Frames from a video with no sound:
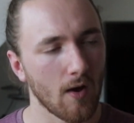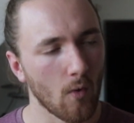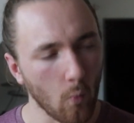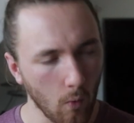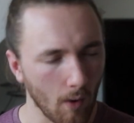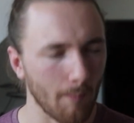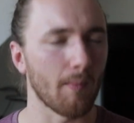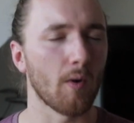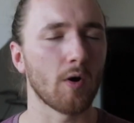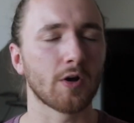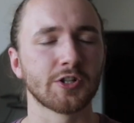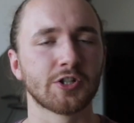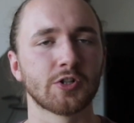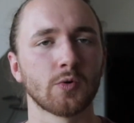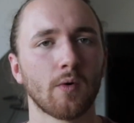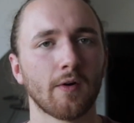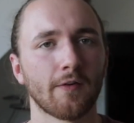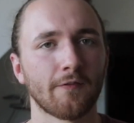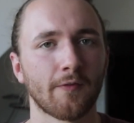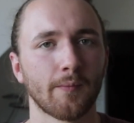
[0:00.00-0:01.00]
What more could
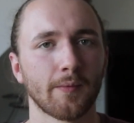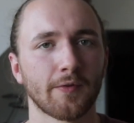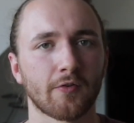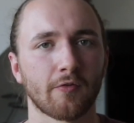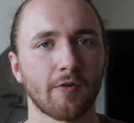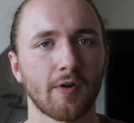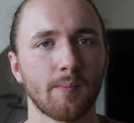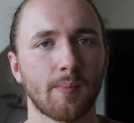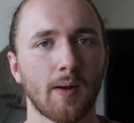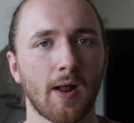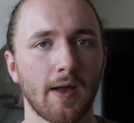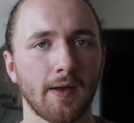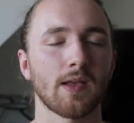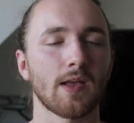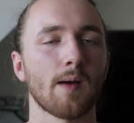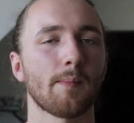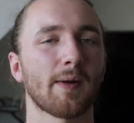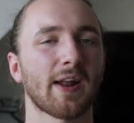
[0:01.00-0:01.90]
you want from a screenplay? Yeah,